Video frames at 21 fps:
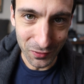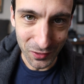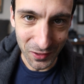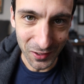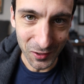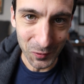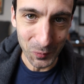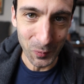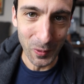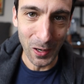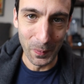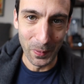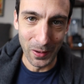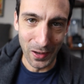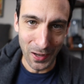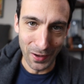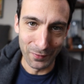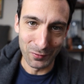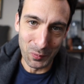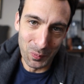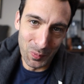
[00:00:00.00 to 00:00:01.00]
of these, but I'm gonna
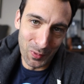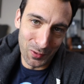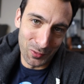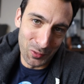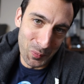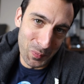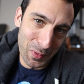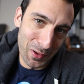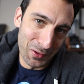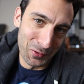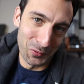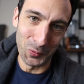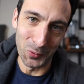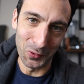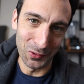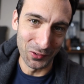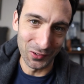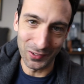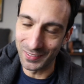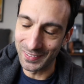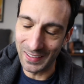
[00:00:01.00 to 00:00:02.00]
have to pick the best
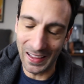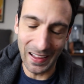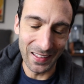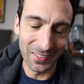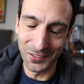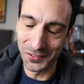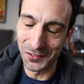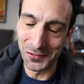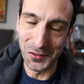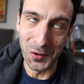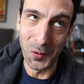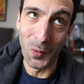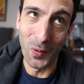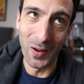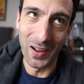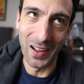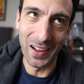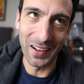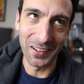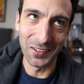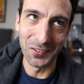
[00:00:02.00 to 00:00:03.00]
ones because there's no
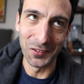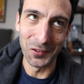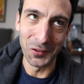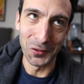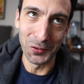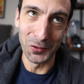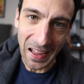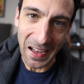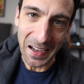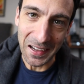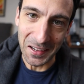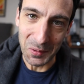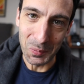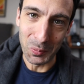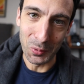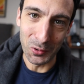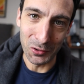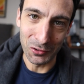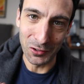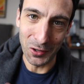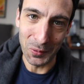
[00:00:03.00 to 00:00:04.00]
way I can do 80
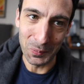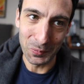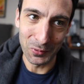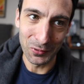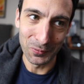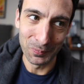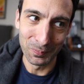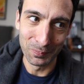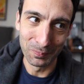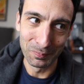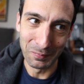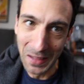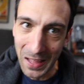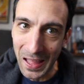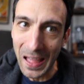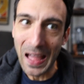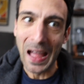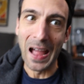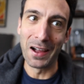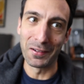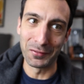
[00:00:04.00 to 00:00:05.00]
push-ups
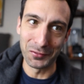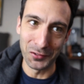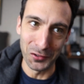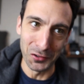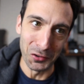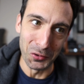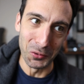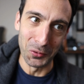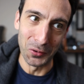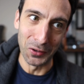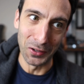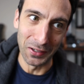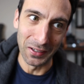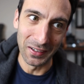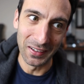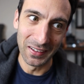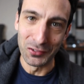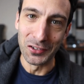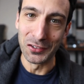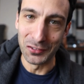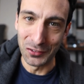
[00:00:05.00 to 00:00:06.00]
after doing
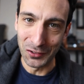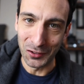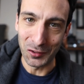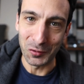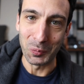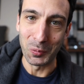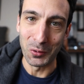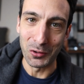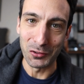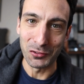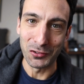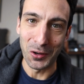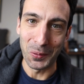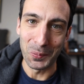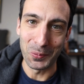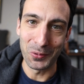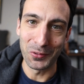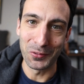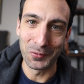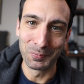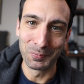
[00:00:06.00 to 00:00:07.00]
76 push-ups.